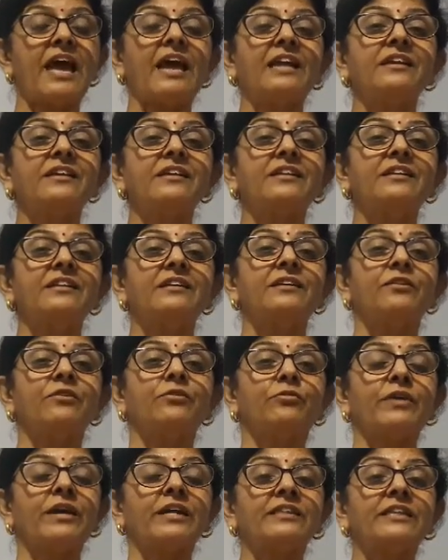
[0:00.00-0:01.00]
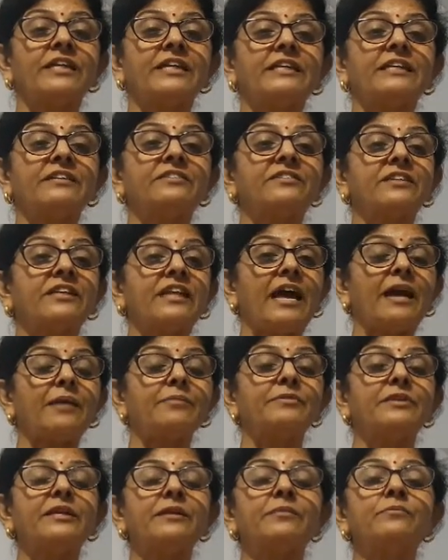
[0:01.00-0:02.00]
And when they
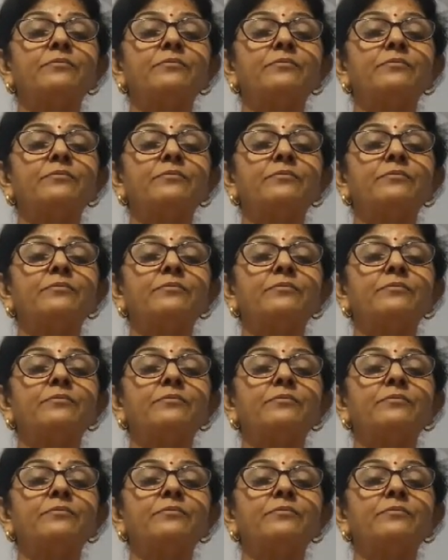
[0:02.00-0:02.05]
describe